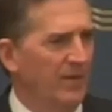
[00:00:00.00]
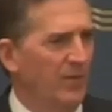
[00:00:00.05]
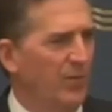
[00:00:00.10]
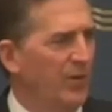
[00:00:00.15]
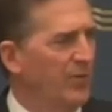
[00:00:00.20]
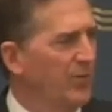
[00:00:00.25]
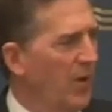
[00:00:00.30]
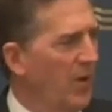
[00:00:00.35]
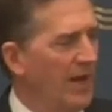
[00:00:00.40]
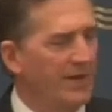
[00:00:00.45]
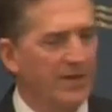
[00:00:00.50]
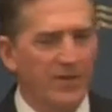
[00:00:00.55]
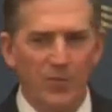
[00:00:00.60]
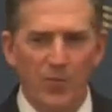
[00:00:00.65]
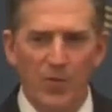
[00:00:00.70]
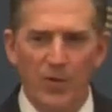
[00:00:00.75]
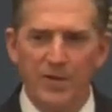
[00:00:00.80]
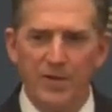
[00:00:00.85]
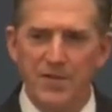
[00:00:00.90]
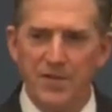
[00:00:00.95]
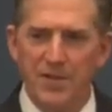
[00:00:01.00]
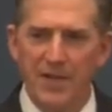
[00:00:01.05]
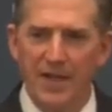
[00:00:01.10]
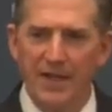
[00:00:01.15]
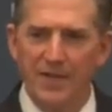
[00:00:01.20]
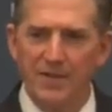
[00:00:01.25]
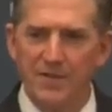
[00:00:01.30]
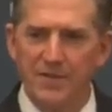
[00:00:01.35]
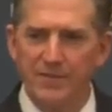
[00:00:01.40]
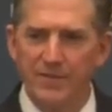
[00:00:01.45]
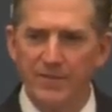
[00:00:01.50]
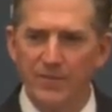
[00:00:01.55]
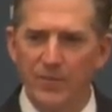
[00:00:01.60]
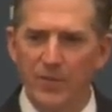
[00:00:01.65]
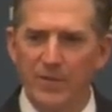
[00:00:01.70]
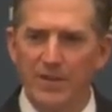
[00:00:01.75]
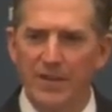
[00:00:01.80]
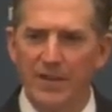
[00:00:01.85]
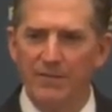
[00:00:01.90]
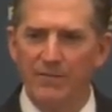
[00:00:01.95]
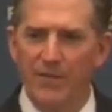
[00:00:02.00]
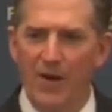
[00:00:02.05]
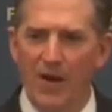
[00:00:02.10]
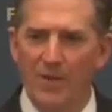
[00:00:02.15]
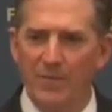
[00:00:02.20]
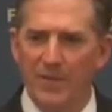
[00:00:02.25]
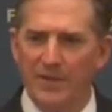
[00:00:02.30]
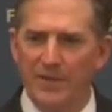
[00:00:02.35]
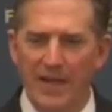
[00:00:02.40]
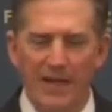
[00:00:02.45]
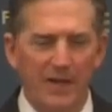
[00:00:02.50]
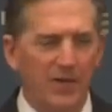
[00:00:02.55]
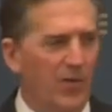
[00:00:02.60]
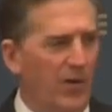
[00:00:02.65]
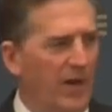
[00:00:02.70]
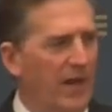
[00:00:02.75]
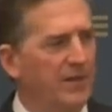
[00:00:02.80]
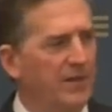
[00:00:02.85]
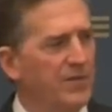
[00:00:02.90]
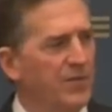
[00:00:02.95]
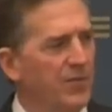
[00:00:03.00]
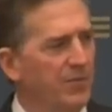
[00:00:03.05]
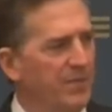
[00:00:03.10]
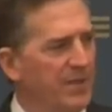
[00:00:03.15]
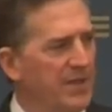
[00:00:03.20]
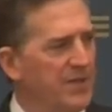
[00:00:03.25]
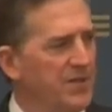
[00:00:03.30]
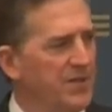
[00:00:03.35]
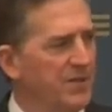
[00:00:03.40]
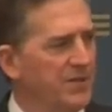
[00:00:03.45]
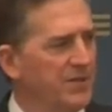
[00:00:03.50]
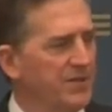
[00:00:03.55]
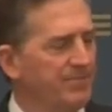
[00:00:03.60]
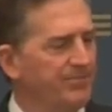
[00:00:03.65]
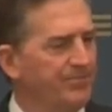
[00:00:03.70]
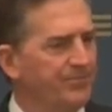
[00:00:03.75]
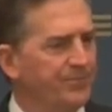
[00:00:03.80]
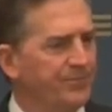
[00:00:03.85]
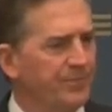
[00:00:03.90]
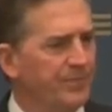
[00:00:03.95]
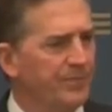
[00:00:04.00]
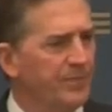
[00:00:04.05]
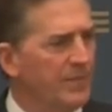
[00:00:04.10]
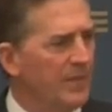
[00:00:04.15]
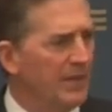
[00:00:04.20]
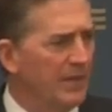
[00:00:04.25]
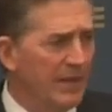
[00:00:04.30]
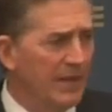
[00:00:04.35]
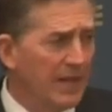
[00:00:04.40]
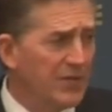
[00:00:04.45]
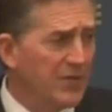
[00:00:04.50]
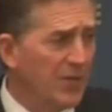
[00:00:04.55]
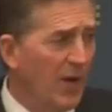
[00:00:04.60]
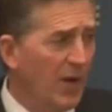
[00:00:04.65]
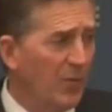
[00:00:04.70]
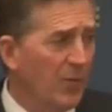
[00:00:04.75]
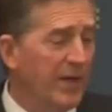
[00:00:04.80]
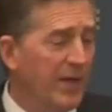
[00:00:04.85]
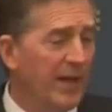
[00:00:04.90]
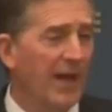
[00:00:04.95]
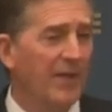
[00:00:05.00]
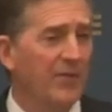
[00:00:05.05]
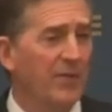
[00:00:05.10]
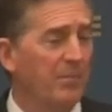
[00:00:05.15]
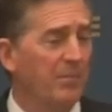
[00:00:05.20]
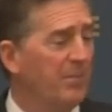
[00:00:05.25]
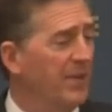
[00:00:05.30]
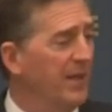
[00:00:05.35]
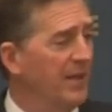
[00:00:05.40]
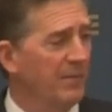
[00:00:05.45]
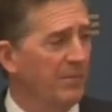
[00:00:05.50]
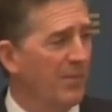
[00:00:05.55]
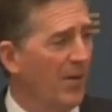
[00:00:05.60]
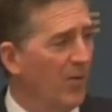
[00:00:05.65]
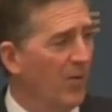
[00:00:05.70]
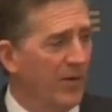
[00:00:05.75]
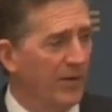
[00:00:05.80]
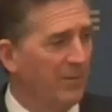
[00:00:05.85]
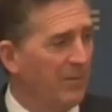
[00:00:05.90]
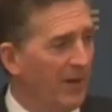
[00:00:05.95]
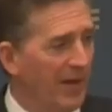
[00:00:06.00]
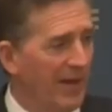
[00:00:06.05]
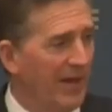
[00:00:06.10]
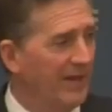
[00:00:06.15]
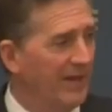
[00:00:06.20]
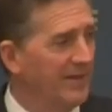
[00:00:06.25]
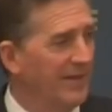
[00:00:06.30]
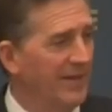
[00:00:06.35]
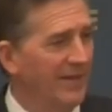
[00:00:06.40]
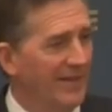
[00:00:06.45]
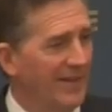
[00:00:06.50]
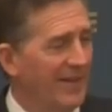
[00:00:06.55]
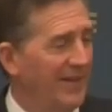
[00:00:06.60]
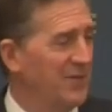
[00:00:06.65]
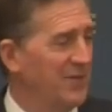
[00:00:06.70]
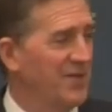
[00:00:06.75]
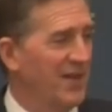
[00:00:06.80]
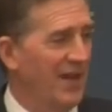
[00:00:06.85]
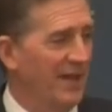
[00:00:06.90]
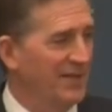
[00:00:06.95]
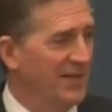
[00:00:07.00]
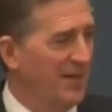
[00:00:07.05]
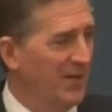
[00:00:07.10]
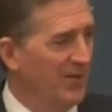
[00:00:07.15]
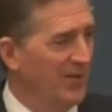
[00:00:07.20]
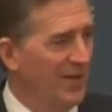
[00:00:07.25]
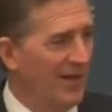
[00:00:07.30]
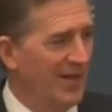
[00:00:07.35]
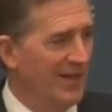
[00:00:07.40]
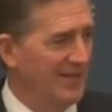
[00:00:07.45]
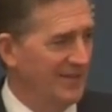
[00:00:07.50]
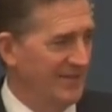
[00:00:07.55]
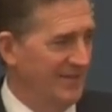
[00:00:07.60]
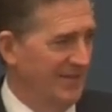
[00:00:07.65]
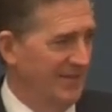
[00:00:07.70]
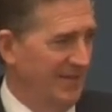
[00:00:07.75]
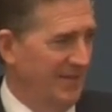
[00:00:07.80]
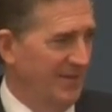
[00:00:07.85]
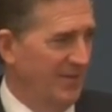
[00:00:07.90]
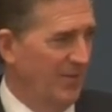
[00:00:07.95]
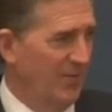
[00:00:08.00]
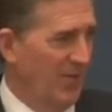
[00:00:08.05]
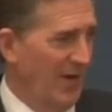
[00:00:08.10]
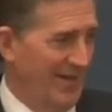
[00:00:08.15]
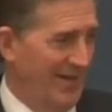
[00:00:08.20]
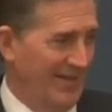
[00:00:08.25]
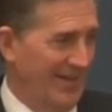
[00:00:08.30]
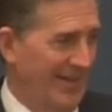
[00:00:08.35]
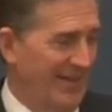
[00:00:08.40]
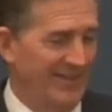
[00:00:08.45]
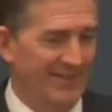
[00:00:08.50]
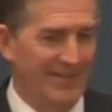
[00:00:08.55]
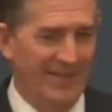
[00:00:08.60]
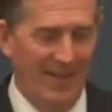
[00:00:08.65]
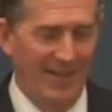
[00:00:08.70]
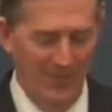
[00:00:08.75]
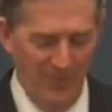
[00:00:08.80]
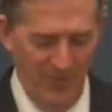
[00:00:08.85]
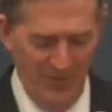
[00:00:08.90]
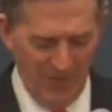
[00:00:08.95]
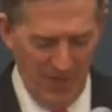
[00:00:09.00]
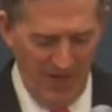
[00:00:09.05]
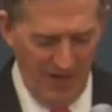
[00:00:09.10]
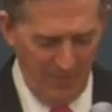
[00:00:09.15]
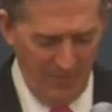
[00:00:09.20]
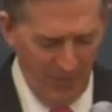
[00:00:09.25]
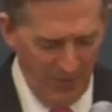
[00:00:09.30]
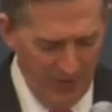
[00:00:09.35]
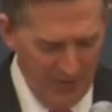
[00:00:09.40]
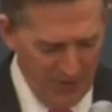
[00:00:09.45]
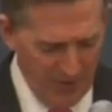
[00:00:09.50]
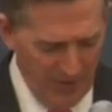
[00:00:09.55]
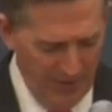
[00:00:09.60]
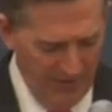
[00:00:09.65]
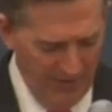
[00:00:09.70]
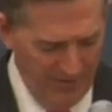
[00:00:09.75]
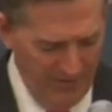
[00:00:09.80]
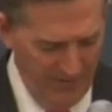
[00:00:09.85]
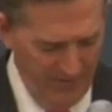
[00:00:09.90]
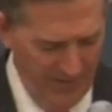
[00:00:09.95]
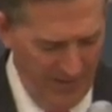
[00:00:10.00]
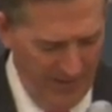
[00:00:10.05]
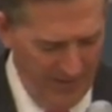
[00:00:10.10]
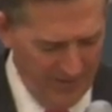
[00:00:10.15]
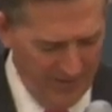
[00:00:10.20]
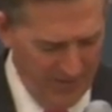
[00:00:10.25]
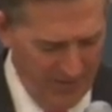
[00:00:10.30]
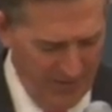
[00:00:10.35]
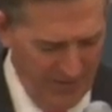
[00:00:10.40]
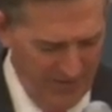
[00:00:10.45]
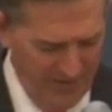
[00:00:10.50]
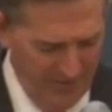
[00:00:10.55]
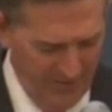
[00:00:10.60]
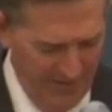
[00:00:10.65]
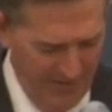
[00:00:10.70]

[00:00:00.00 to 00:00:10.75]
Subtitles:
with right to work states, with the environment that creates for business. That's why we have a big Boeing plant in South Carolina right now, which I appreciate you guys seeing.